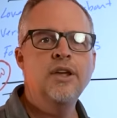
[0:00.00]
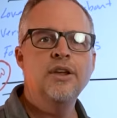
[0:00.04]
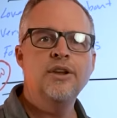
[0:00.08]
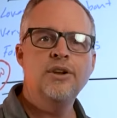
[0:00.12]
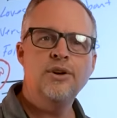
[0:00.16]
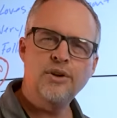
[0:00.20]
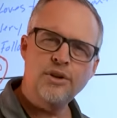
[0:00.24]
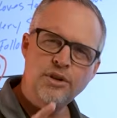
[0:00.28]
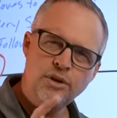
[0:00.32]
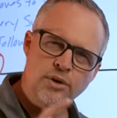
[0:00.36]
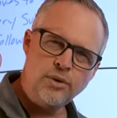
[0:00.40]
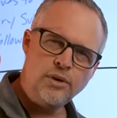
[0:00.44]

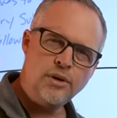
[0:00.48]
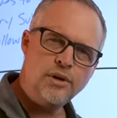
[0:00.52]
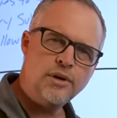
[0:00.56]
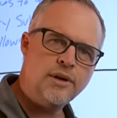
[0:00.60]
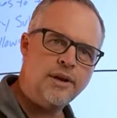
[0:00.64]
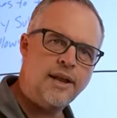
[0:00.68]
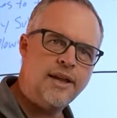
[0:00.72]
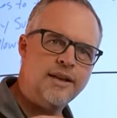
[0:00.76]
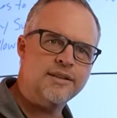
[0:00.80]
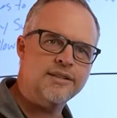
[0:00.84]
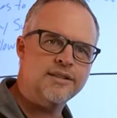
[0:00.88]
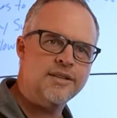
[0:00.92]
you look
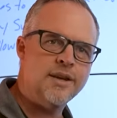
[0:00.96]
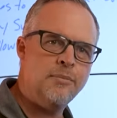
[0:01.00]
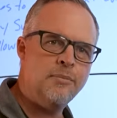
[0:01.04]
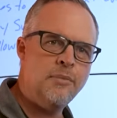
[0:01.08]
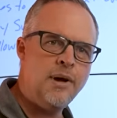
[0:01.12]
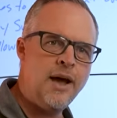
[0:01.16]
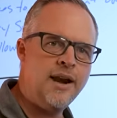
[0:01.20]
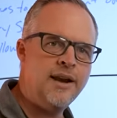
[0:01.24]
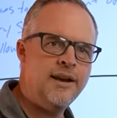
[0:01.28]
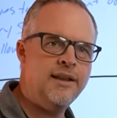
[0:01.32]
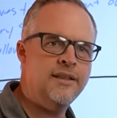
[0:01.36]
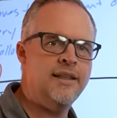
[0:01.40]
like
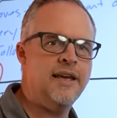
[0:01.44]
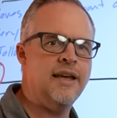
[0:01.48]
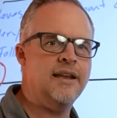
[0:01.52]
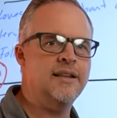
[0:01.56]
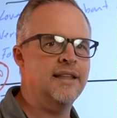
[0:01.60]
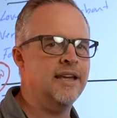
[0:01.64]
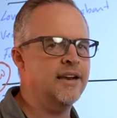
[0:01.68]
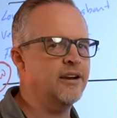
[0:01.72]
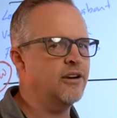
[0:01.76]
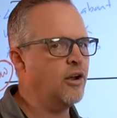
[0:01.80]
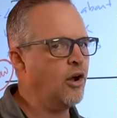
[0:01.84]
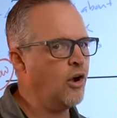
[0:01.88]
somebody
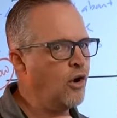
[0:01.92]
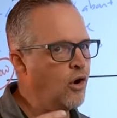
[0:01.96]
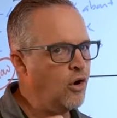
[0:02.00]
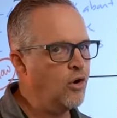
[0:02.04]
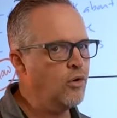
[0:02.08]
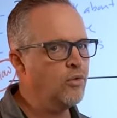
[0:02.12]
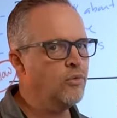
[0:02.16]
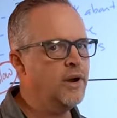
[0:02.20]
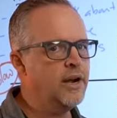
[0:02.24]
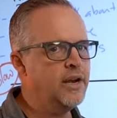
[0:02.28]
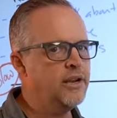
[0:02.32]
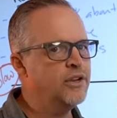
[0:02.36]
that
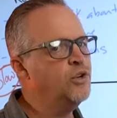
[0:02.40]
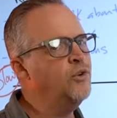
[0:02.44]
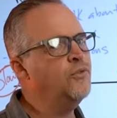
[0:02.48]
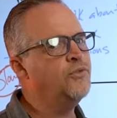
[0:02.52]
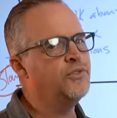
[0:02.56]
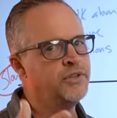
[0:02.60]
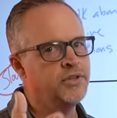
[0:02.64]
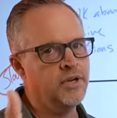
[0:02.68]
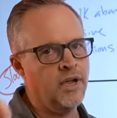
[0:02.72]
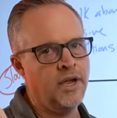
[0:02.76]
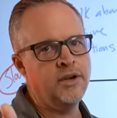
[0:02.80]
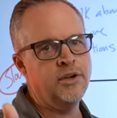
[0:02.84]
already,
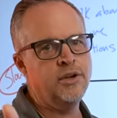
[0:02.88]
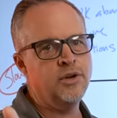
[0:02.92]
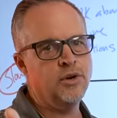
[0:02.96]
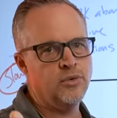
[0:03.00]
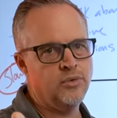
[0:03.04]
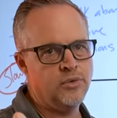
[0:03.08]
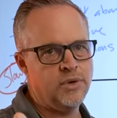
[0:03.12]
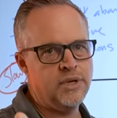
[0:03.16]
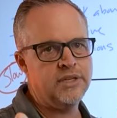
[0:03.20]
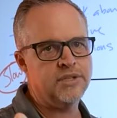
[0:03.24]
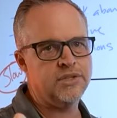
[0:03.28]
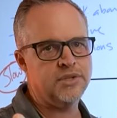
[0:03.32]
you've done your
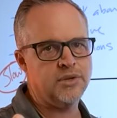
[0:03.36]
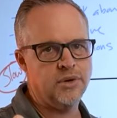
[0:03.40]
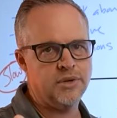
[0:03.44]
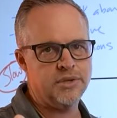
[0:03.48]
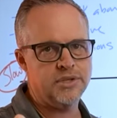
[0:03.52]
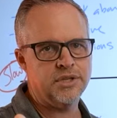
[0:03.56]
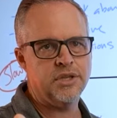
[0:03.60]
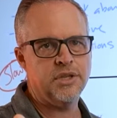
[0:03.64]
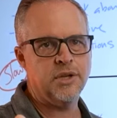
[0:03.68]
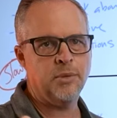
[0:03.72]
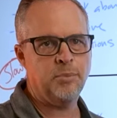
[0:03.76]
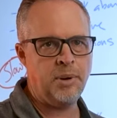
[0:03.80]

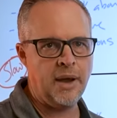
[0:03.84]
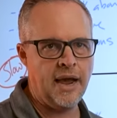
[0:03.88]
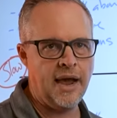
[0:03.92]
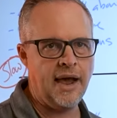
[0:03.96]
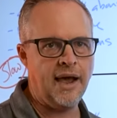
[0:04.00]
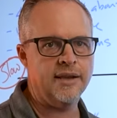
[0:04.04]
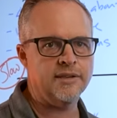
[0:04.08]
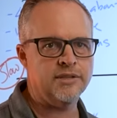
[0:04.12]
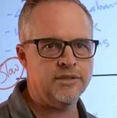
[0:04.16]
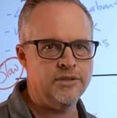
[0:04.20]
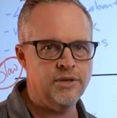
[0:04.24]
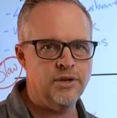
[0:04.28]
research in the past.